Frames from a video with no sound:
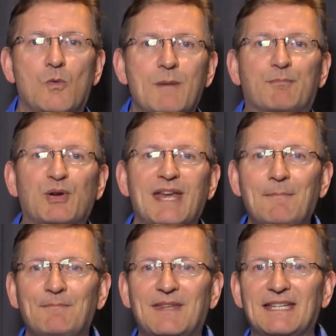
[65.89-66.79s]
We
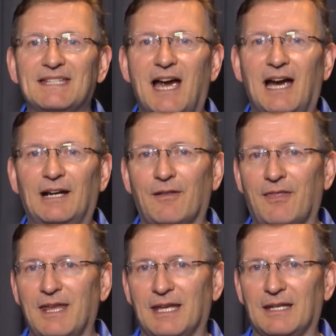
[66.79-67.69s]
preempt the entire
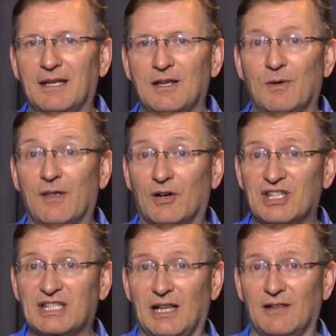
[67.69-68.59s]
thing with our
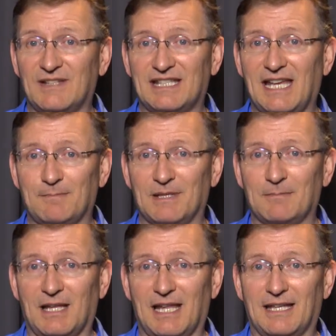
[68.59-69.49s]

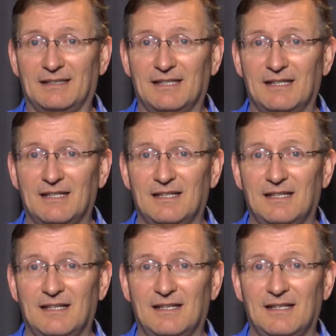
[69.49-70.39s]
self-assessment plan.
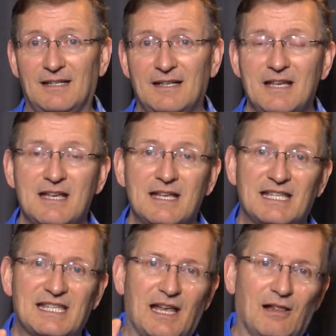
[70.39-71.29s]

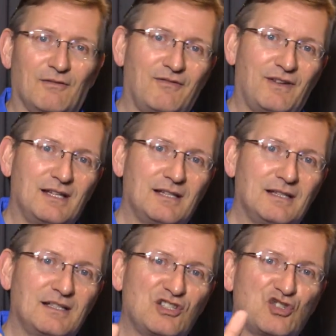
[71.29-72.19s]
Self,
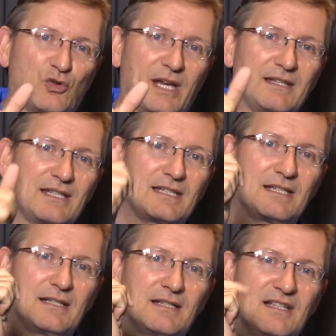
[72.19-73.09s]

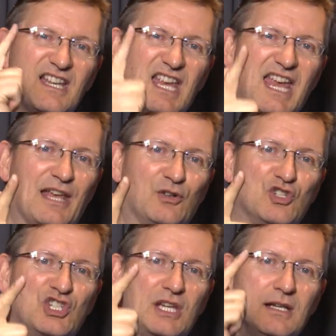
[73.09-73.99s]
strengths,
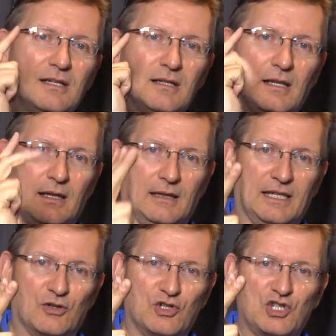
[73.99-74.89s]
energy,
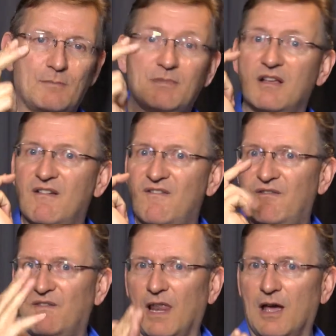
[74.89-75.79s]
leadership,
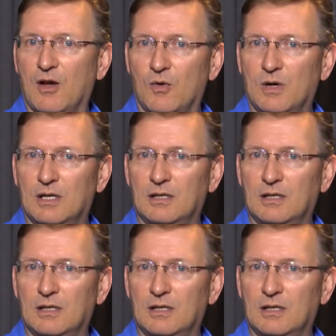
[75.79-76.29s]
flow.